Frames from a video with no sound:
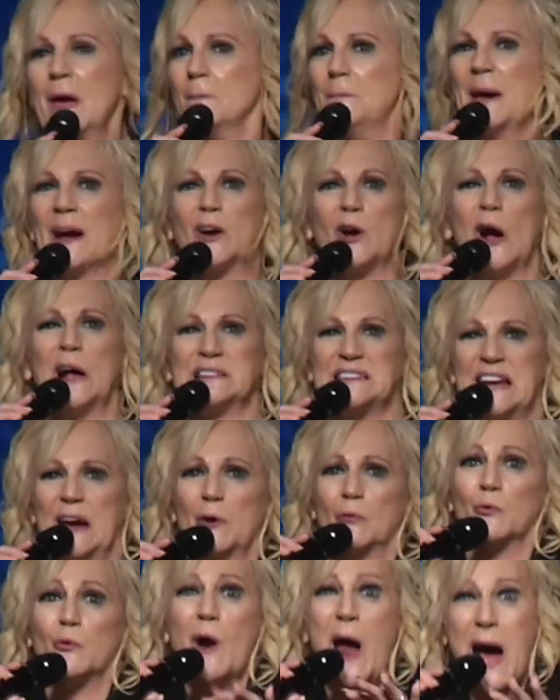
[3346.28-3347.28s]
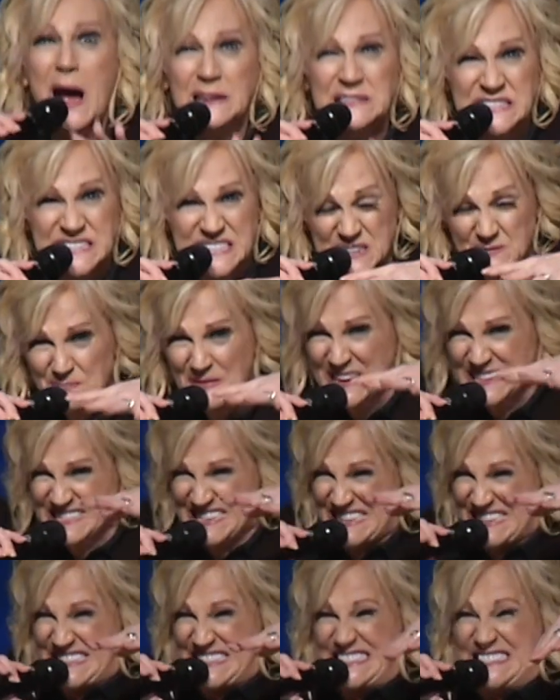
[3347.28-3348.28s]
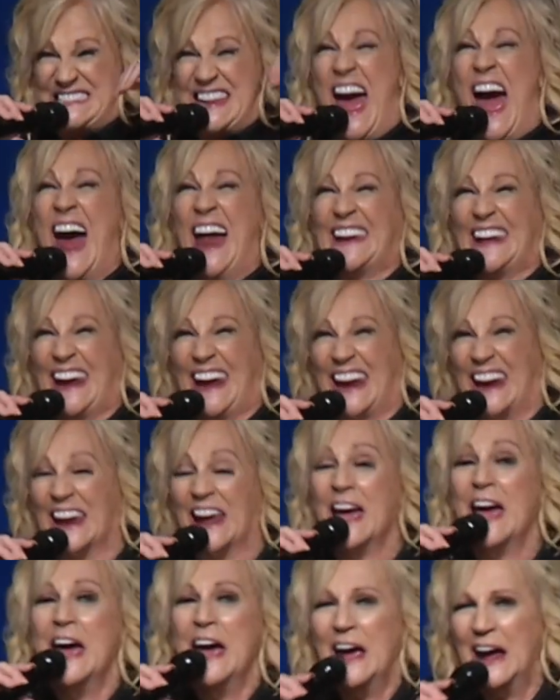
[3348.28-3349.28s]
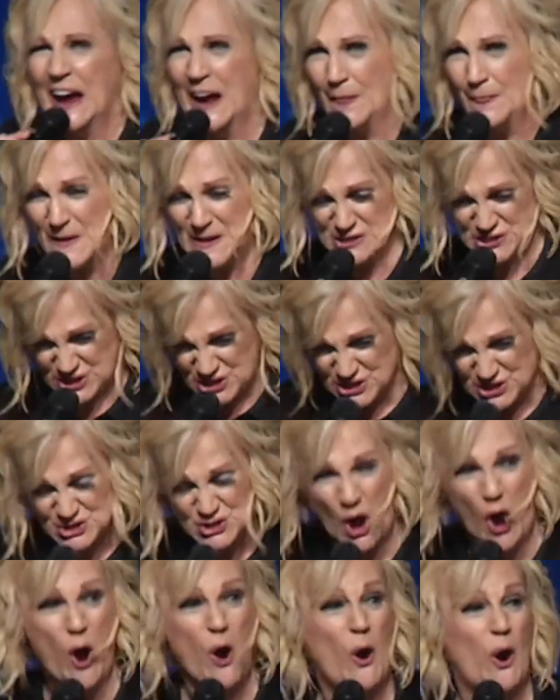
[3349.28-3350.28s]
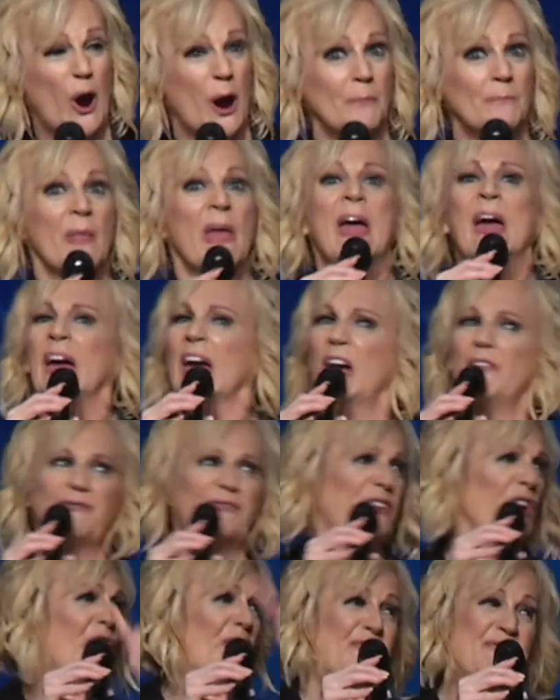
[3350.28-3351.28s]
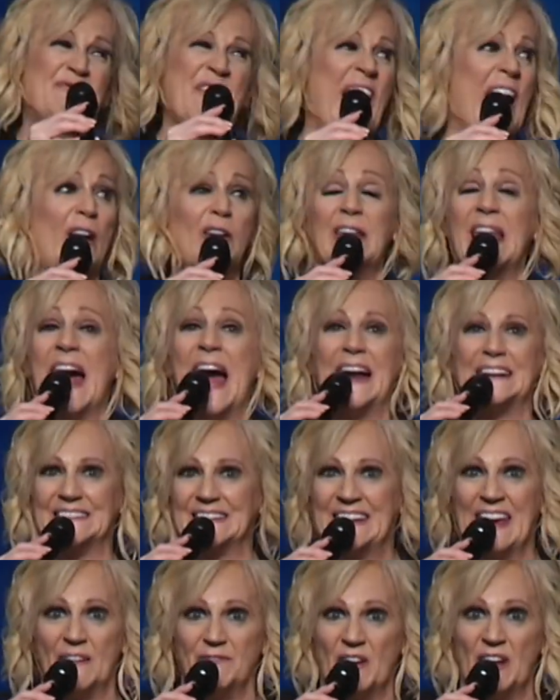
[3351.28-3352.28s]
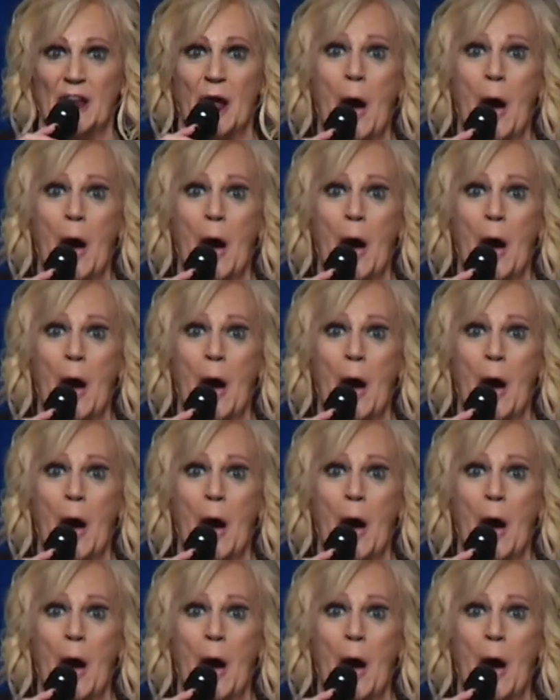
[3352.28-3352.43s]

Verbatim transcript: because he rocks me steady in the storm. If you felt like giving